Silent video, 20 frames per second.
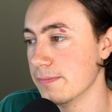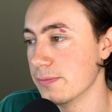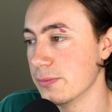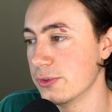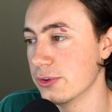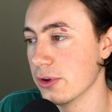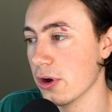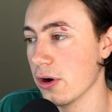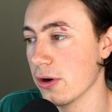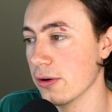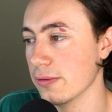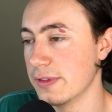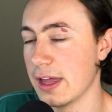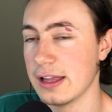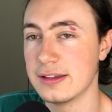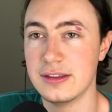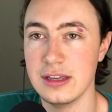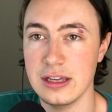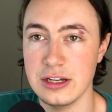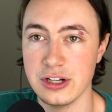So
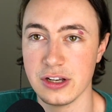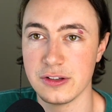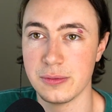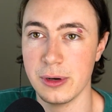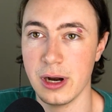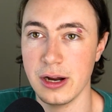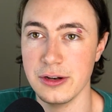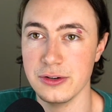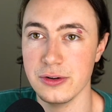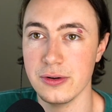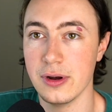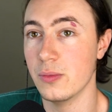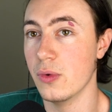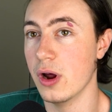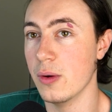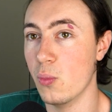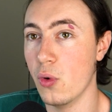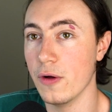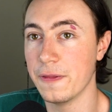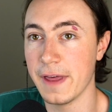that's the adjustment I do.
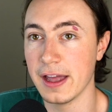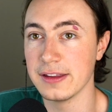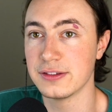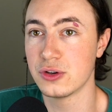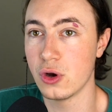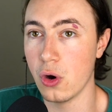And what that's